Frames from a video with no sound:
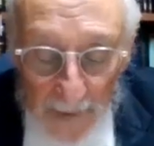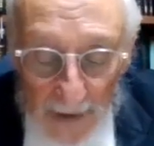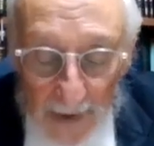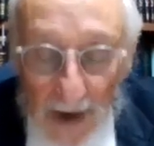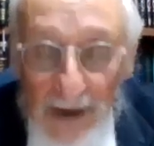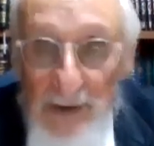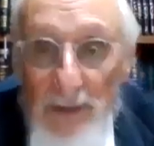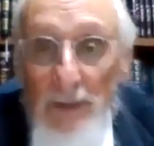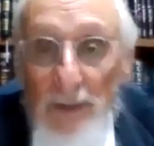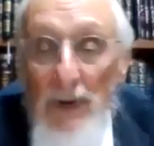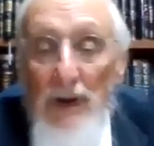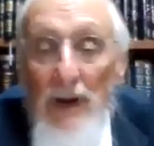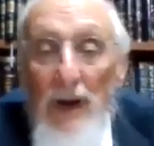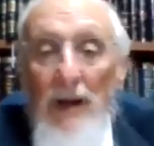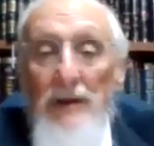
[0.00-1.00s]
and atzma,
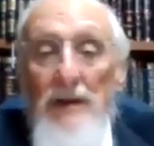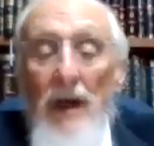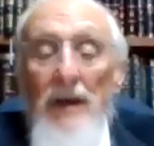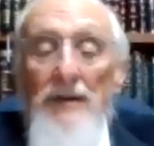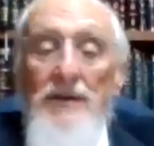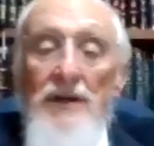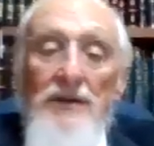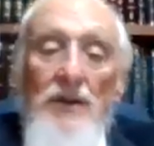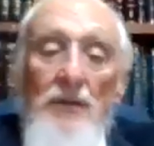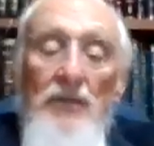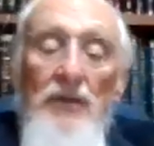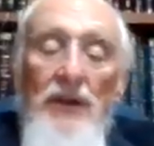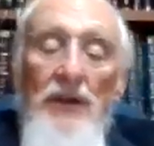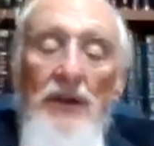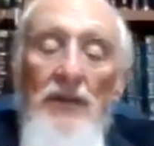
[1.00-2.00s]
but a talis that's
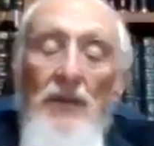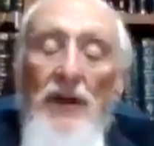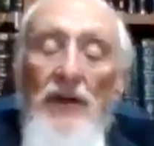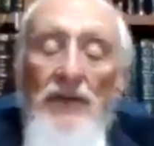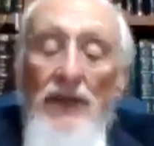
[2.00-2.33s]
completely made